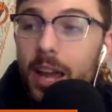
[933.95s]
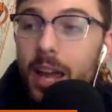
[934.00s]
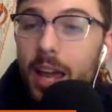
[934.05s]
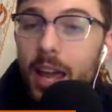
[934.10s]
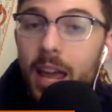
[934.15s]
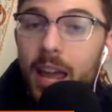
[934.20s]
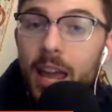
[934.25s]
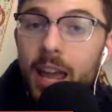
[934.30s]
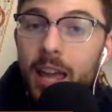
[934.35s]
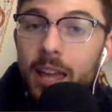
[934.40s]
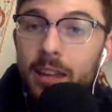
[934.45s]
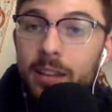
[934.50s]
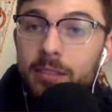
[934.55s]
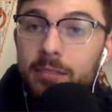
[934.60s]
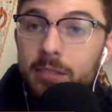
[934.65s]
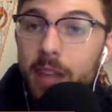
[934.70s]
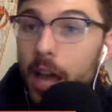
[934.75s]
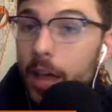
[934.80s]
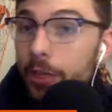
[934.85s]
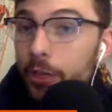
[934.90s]

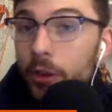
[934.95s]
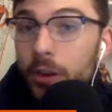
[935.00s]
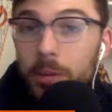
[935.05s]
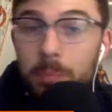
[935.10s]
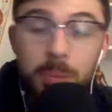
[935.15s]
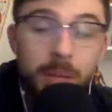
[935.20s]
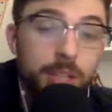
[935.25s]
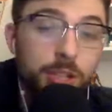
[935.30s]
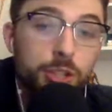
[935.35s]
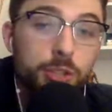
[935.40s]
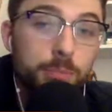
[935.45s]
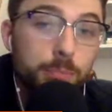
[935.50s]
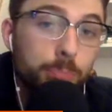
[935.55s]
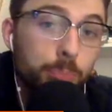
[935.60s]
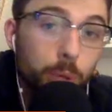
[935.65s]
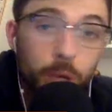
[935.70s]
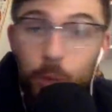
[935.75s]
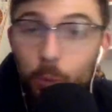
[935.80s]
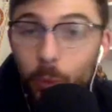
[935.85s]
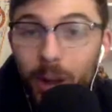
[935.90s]
And I thought he pitched
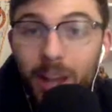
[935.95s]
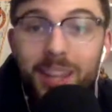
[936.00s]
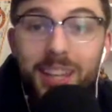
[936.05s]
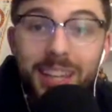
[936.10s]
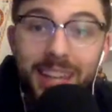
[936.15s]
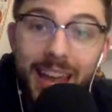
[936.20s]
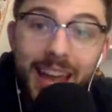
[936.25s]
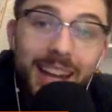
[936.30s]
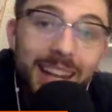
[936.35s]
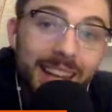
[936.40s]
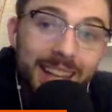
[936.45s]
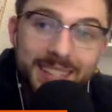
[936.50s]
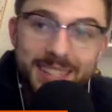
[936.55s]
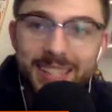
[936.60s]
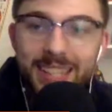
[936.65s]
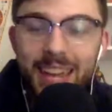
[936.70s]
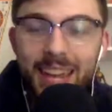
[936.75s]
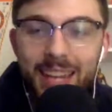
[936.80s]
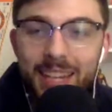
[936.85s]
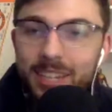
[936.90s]
pretty well again against
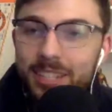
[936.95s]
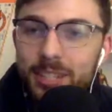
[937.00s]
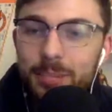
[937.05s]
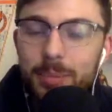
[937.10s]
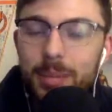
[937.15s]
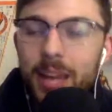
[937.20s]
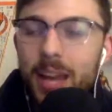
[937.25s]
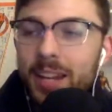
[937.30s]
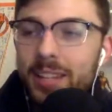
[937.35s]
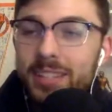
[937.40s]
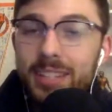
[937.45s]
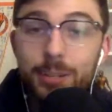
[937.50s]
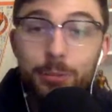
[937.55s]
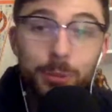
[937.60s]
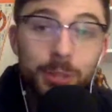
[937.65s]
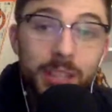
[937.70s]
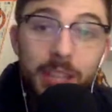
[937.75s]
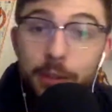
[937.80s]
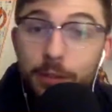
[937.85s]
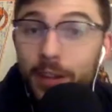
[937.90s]
the Yankees, to be honest, in
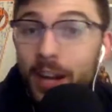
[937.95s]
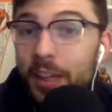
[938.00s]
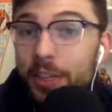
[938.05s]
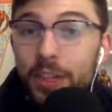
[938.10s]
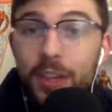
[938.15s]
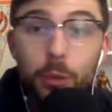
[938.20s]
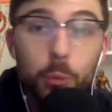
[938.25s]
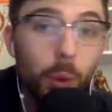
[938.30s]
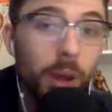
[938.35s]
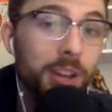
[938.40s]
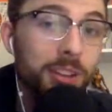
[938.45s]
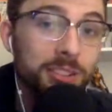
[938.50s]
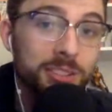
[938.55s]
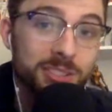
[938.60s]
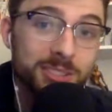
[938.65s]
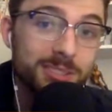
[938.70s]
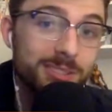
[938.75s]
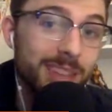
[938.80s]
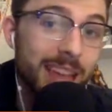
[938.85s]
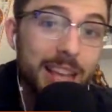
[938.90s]
relief. And I think
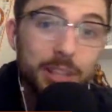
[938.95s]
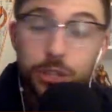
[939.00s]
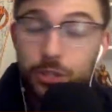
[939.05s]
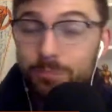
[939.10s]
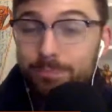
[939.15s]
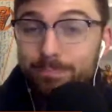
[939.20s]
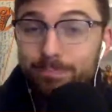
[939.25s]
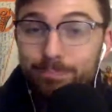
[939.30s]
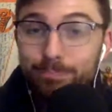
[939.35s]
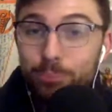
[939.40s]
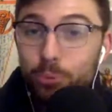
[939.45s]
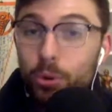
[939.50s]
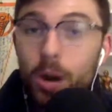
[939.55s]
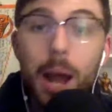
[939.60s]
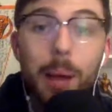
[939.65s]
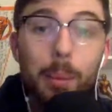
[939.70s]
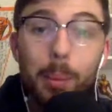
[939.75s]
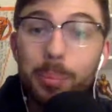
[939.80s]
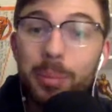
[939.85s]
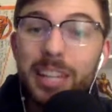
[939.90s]
Wells has
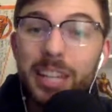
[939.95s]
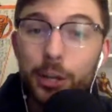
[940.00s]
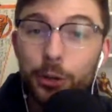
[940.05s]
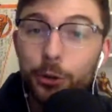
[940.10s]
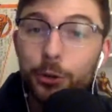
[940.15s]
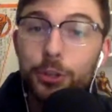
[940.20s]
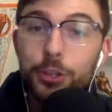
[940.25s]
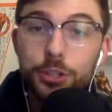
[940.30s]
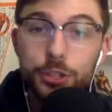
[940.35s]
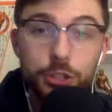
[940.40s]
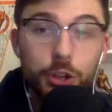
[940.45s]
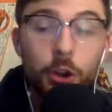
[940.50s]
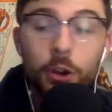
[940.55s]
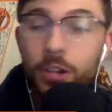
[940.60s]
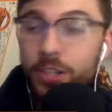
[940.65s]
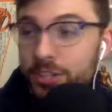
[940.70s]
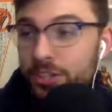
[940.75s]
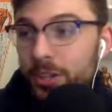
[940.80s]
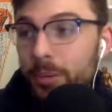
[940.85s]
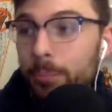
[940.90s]
probably earned a start
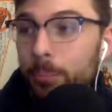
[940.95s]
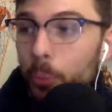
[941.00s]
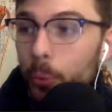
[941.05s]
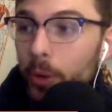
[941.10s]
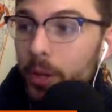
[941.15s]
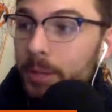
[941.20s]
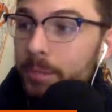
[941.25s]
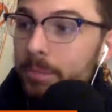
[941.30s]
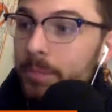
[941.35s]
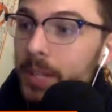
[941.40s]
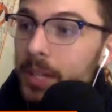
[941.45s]
at some point.